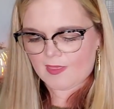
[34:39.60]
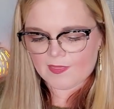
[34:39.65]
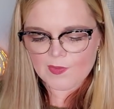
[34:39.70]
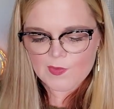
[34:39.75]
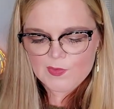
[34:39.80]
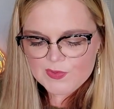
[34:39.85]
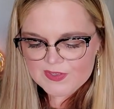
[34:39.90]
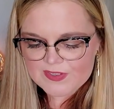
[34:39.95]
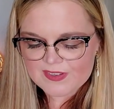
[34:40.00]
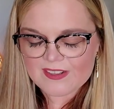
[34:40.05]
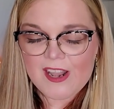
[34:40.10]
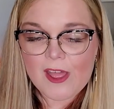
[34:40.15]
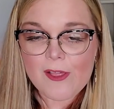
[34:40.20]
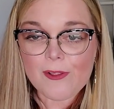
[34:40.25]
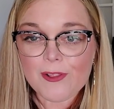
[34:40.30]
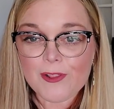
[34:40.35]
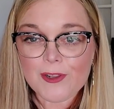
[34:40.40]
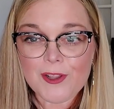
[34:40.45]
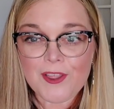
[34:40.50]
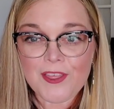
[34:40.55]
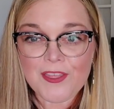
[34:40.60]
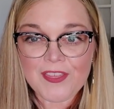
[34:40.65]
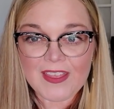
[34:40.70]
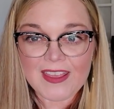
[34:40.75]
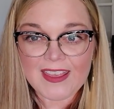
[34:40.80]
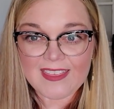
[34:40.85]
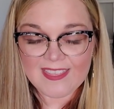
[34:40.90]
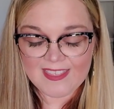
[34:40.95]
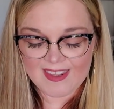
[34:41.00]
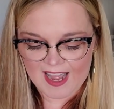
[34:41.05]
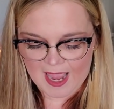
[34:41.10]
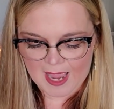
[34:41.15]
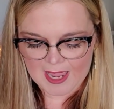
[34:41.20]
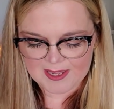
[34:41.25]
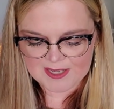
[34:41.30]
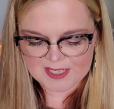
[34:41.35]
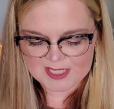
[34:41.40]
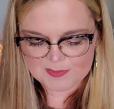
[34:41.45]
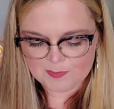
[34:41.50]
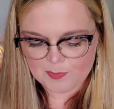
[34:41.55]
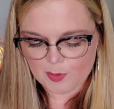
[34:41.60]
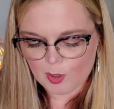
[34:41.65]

This is another little thing that I just